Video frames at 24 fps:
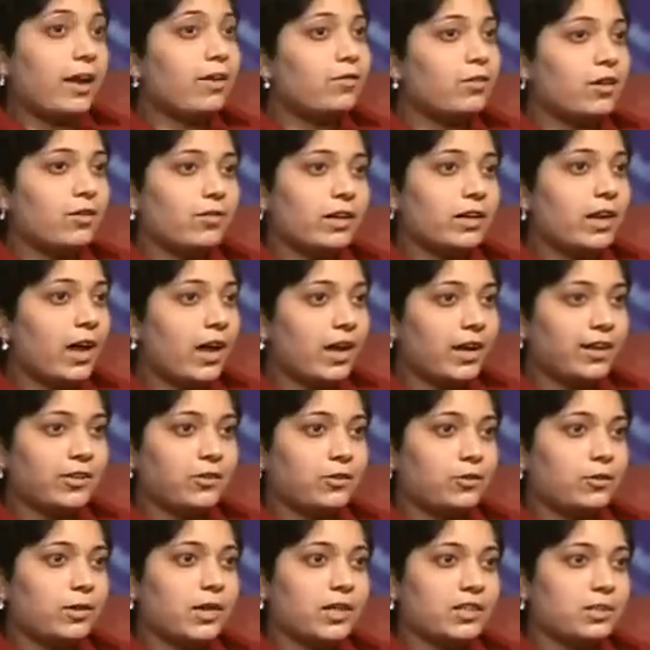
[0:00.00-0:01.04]
Everyone I
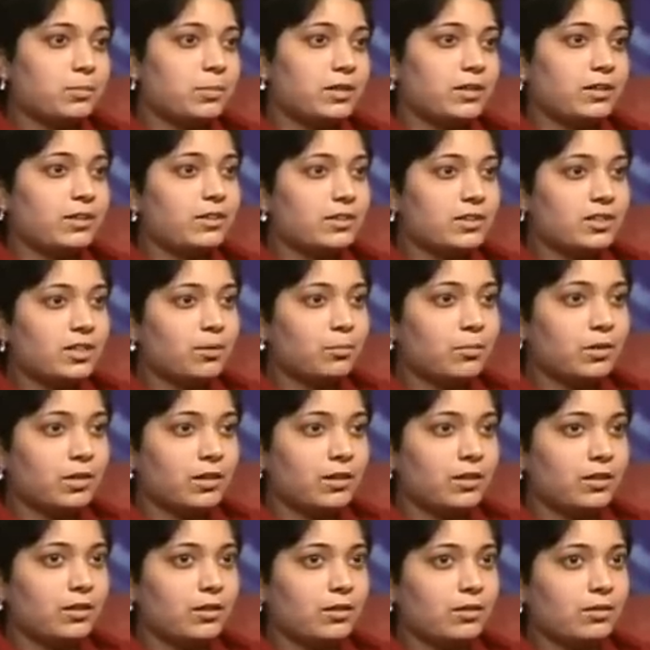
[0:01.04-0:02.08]
know has been in a
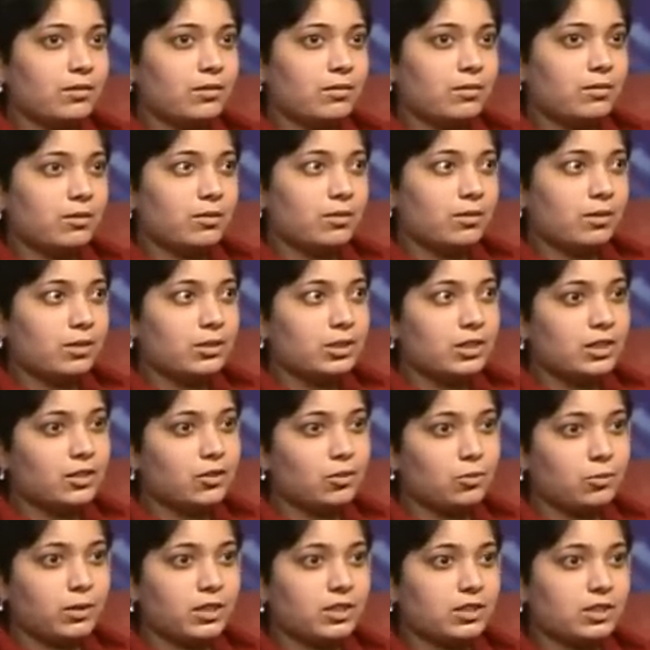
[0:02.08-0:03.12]
similar
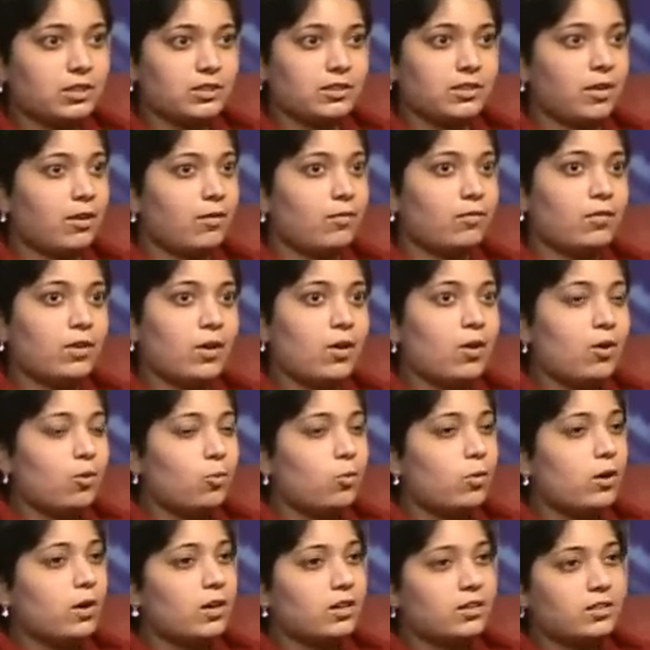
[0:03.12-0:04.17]
situation. They've
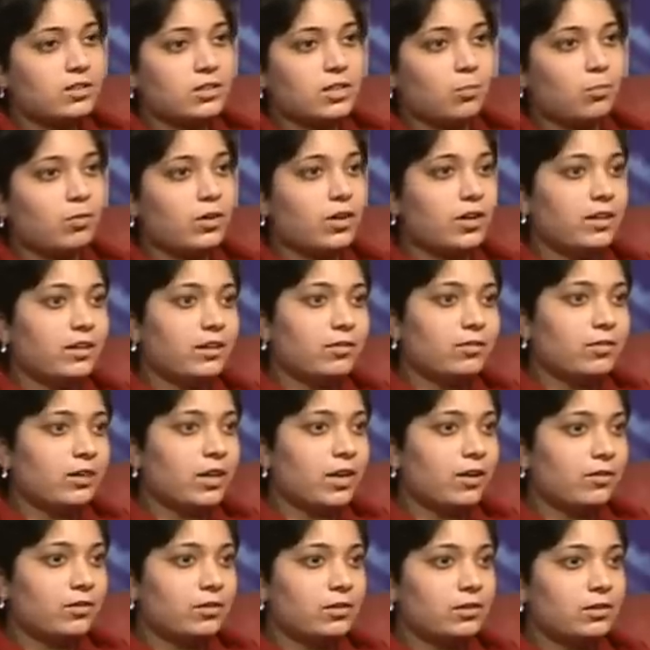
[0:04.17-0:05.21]
worked somewhere, they've
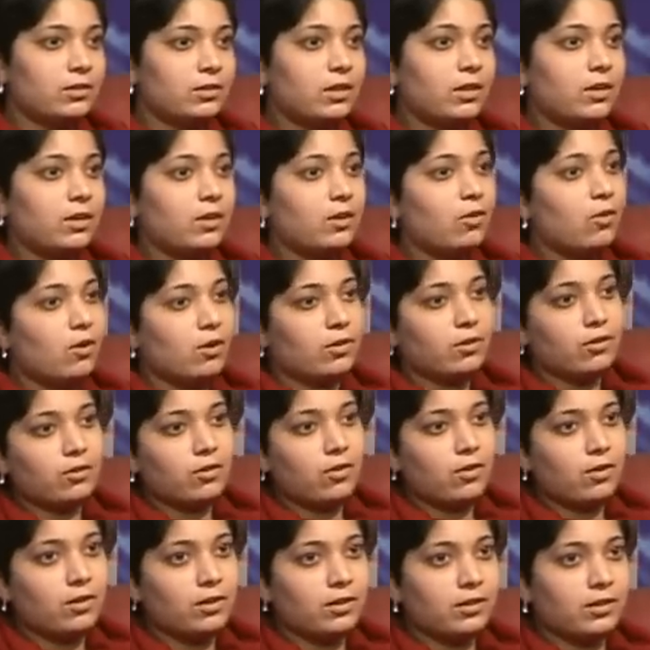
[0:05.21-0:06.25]
traveled, gone on
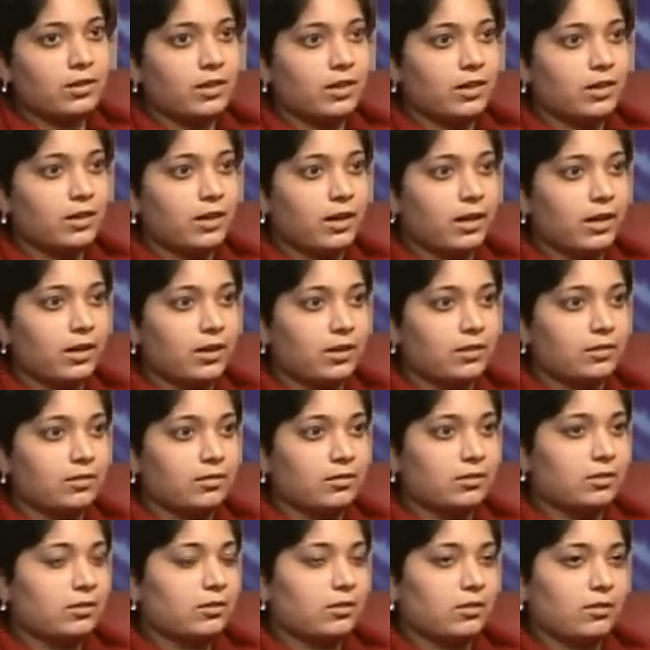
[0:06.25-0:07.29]
holiday,
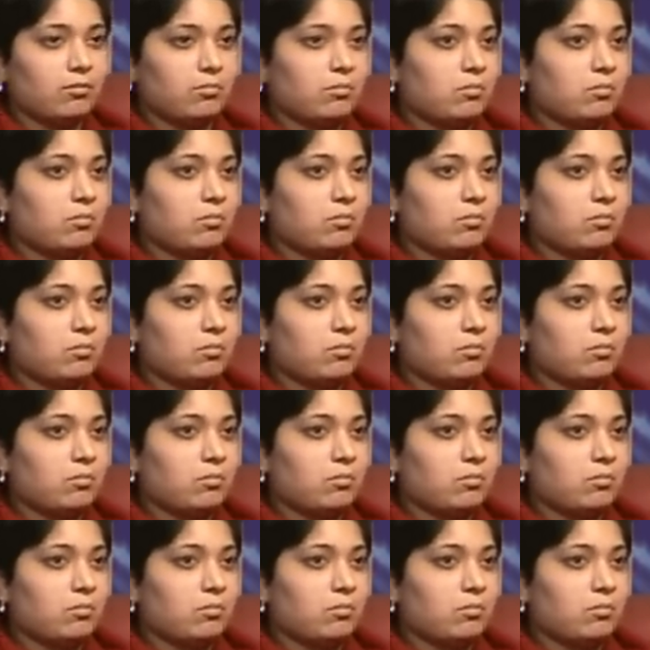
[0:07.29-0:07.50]
and